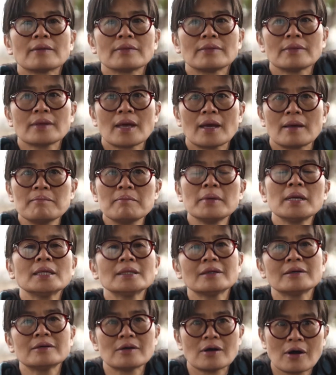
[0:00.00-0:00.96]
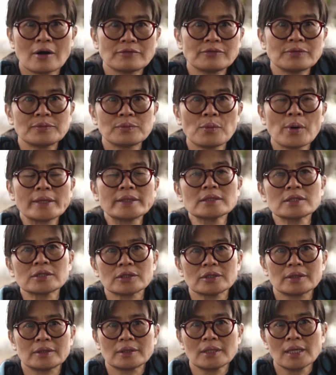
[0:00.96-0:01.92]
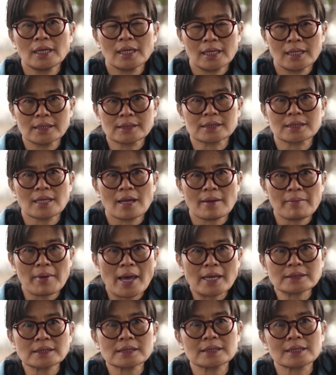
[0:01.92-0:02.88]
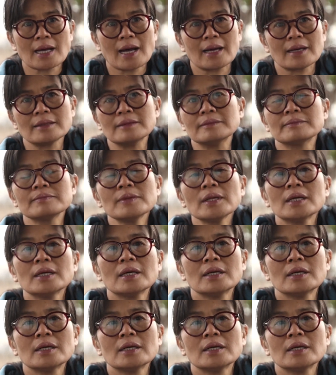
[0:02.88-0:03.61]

the middle of winter is the best time